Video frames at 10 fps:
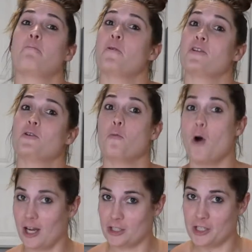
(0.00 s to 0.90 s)
I'm going to
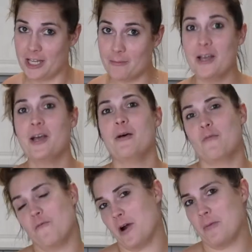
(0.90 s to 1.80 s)
wash them
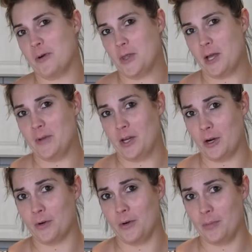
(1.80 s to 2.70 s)
before I put them in
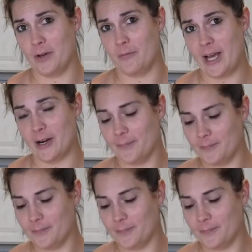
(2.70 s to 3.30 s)
our cream puff batter.